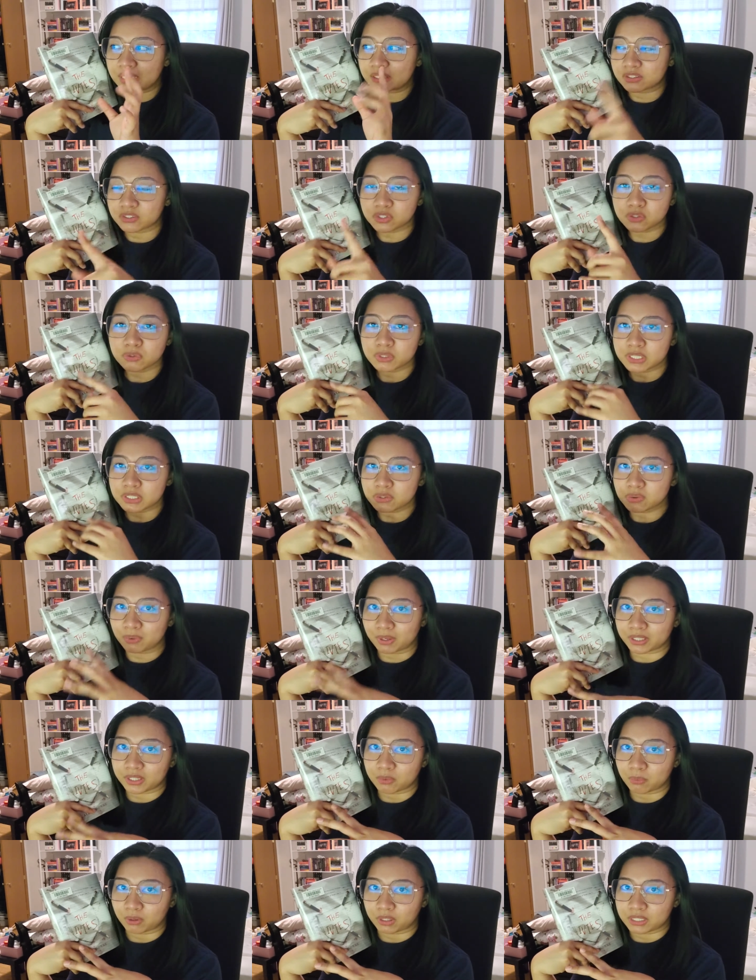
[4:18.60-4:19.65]
there's a reason
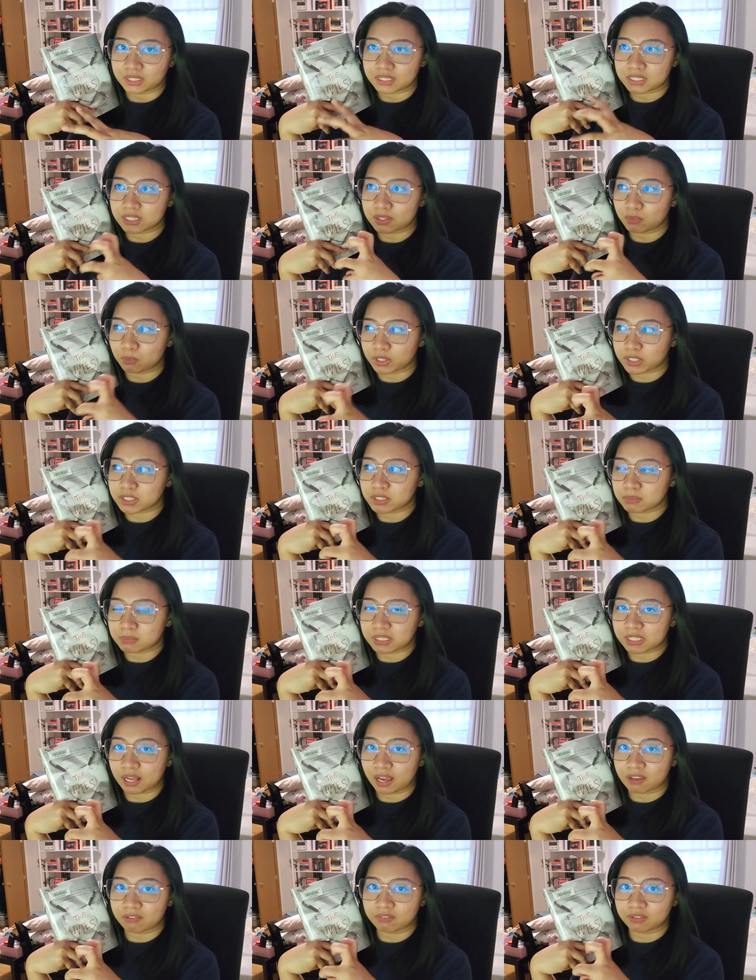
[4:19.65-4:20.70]
why they want they want to be
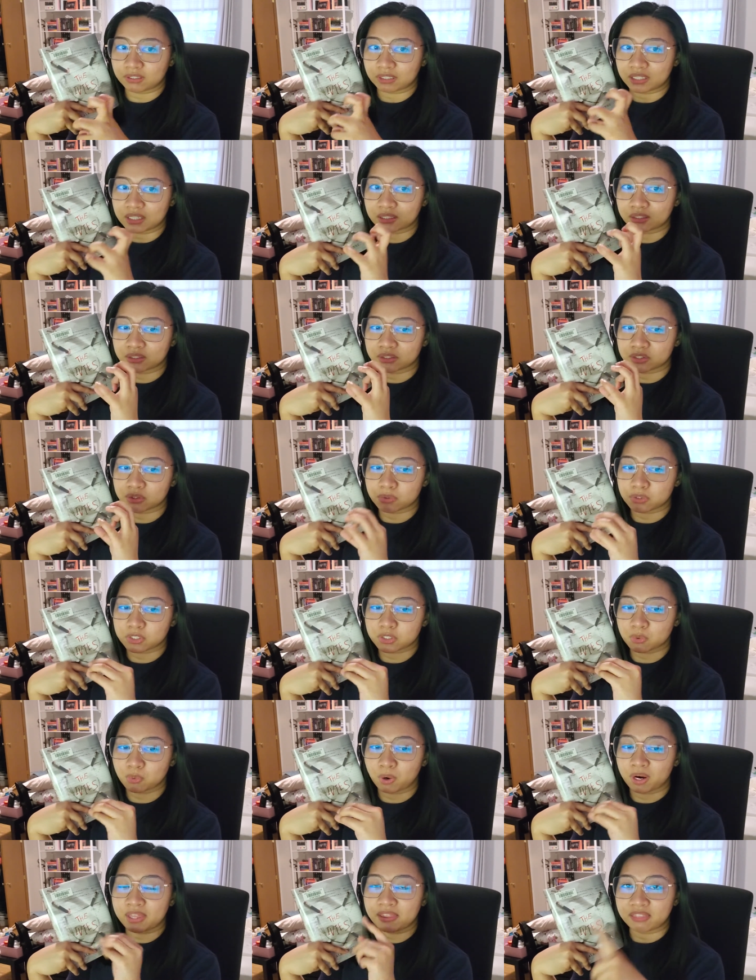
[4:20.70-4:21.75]
in Ivy League, and there's a
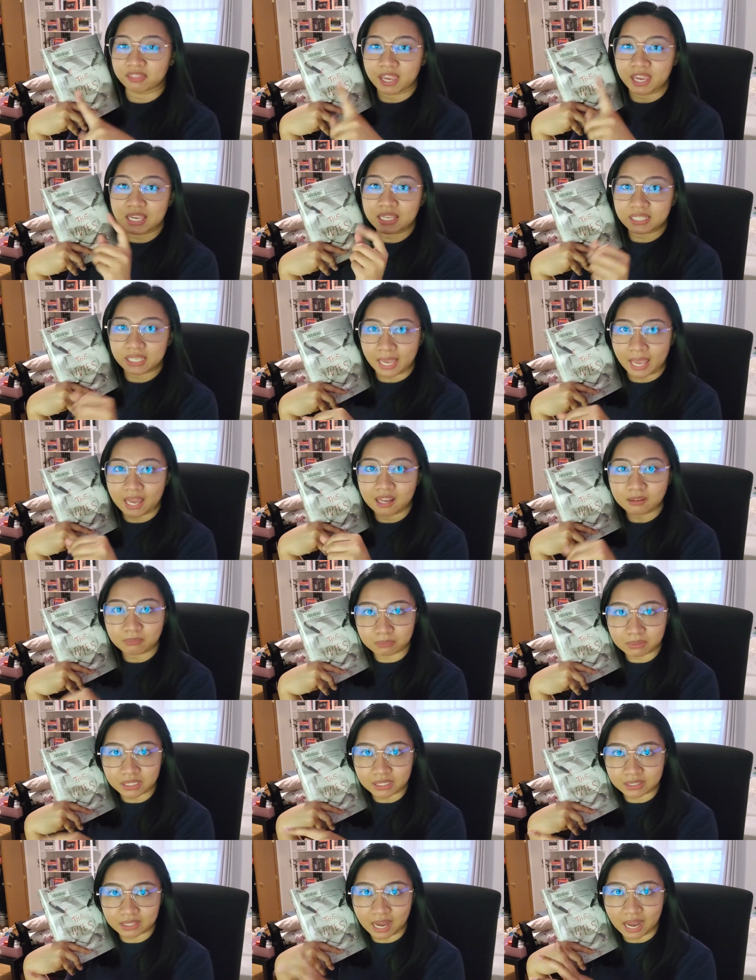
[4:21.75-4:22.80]
reason why they can
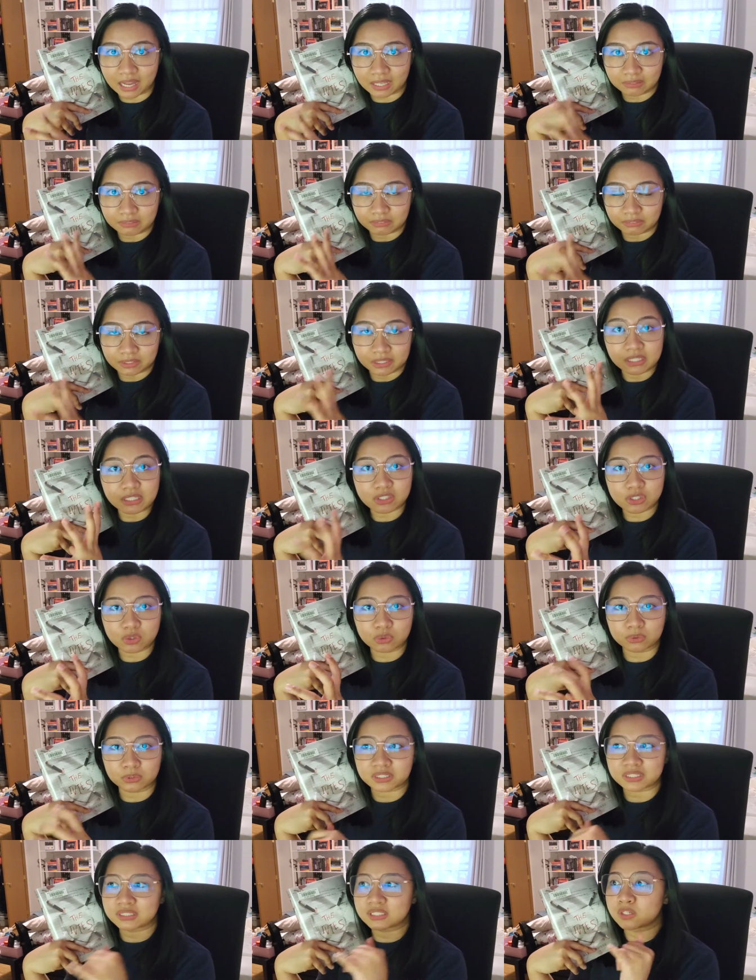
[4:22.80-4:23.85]
be in the Ivy League
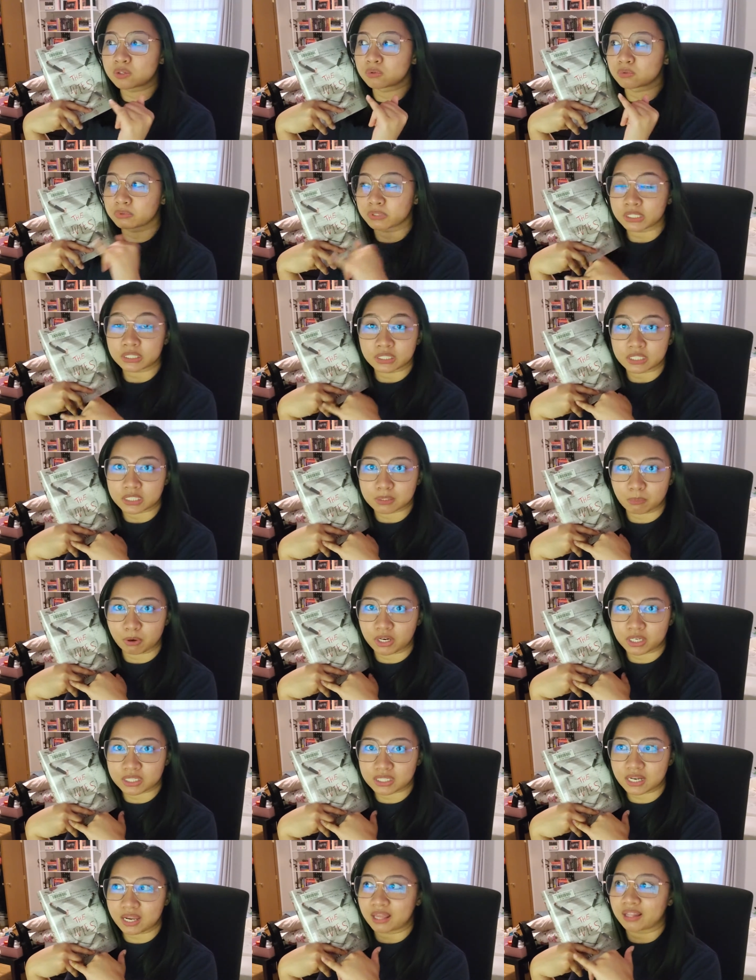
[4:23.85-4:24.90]
schools. They're really
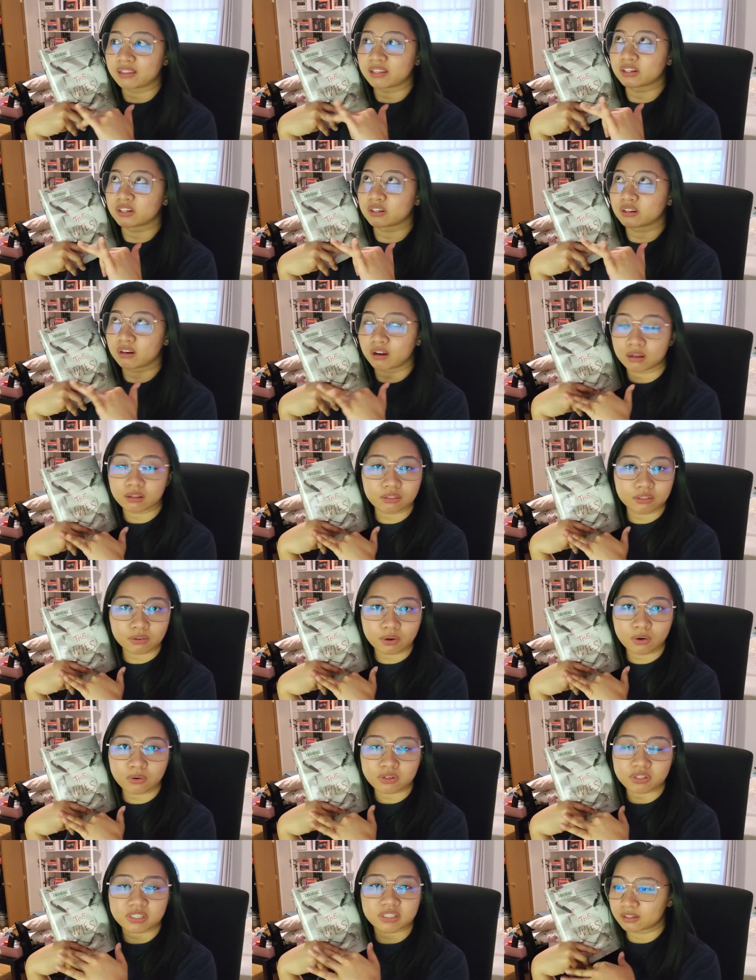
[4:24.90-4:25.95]
smart and they're
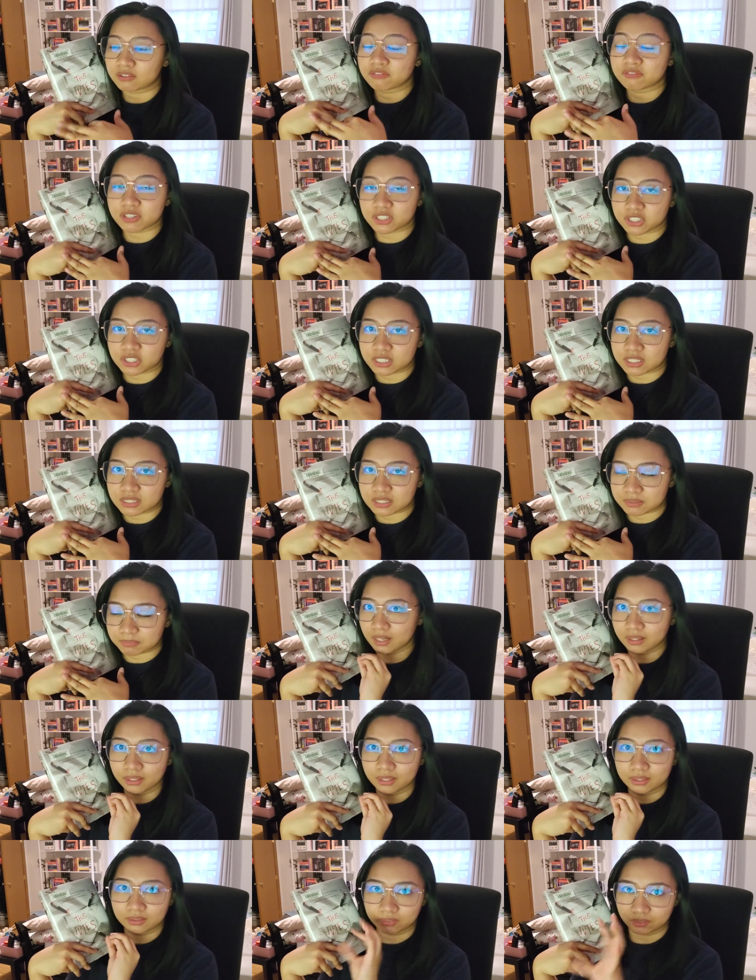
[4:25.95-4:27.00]
cutthroat, they're vicious,
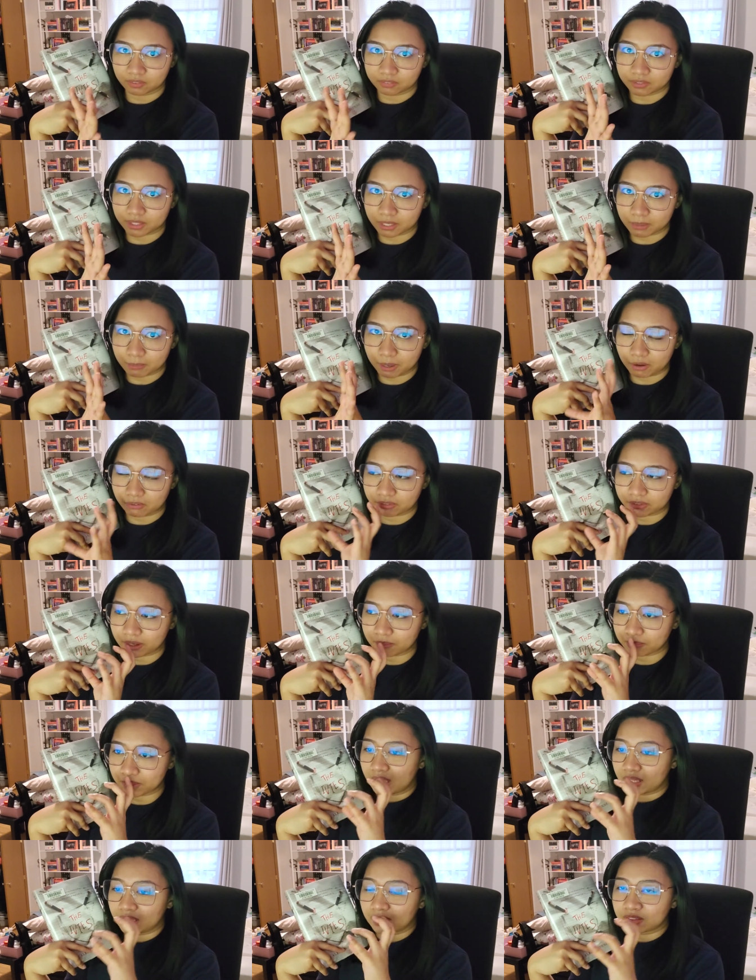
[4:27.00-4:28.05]
and I love that about
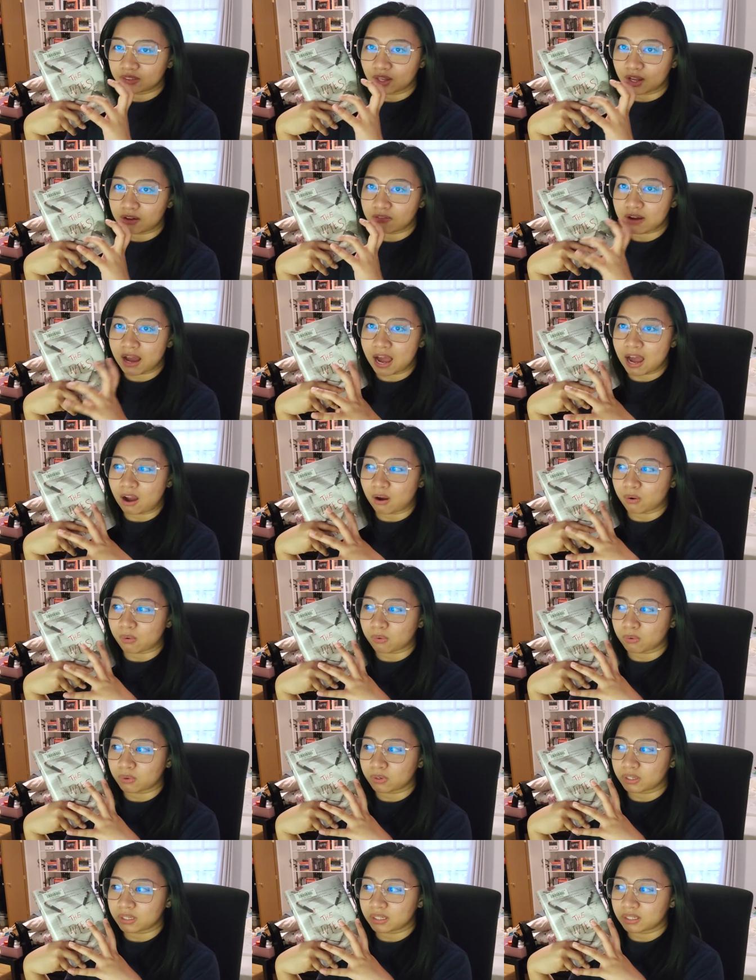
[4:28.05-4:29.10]
them. And I love
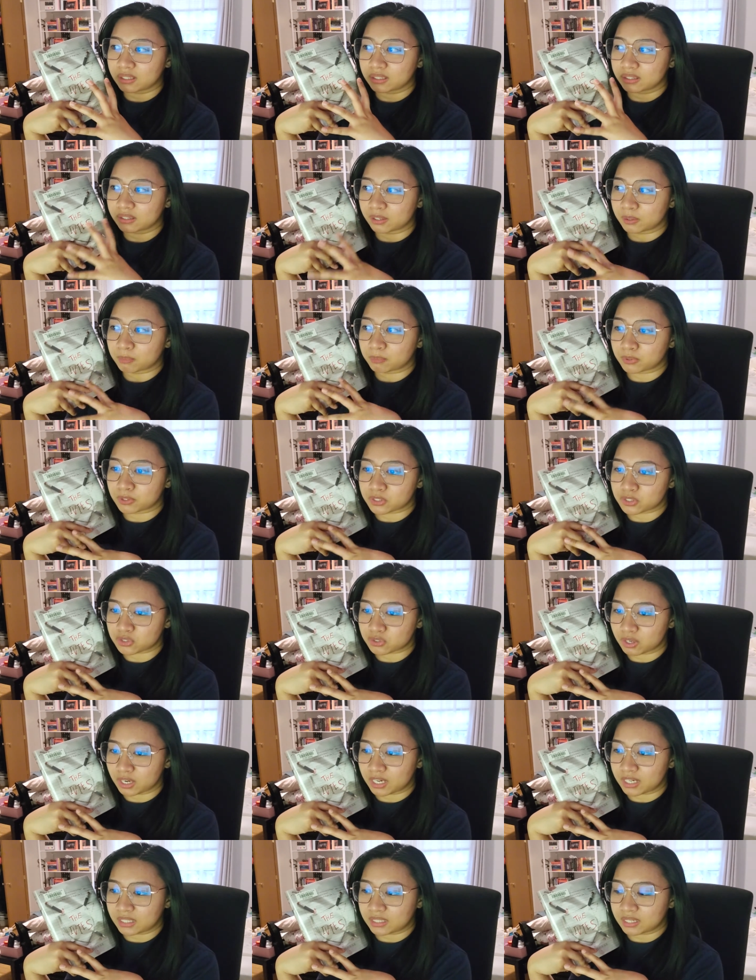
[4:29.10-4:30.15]
how they're
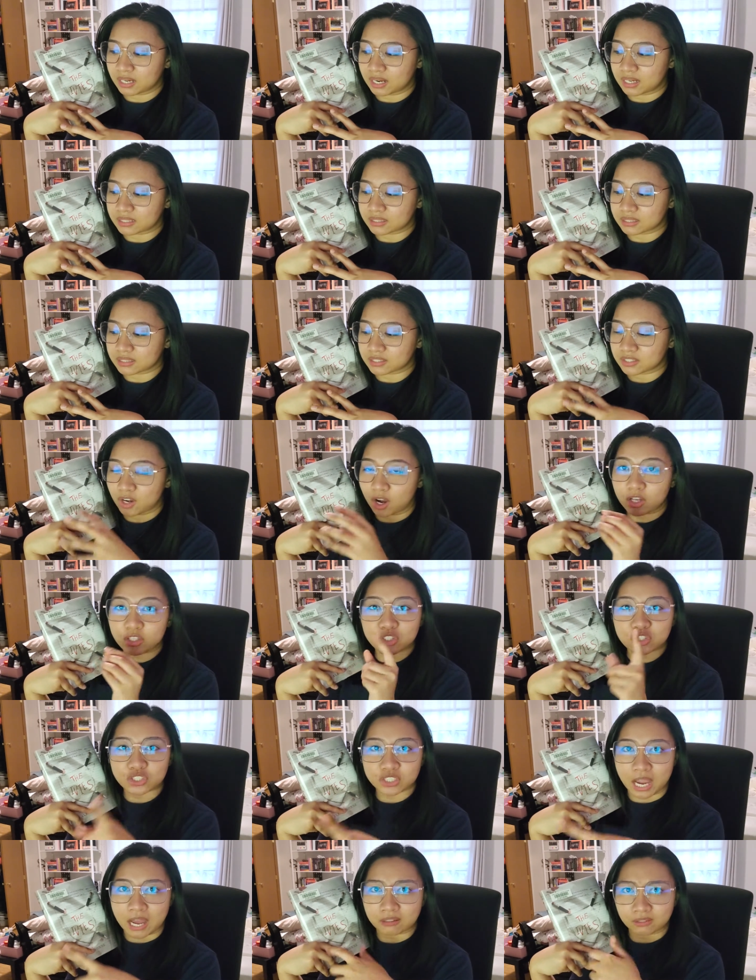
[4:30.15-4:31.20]
portrayed as not
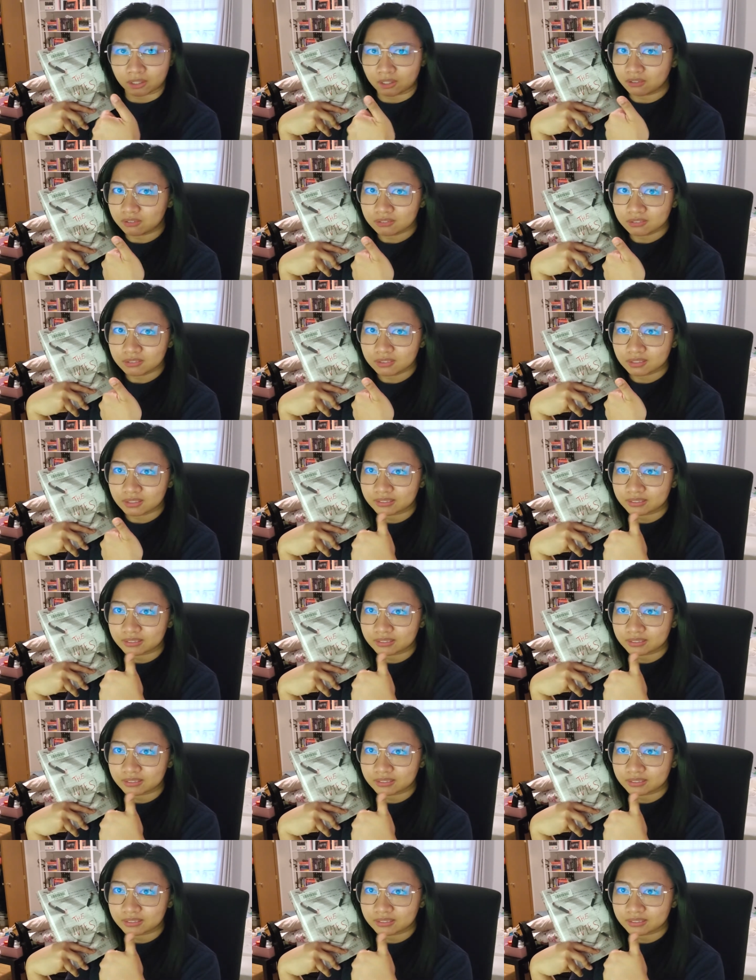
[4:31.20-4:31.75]
shallow.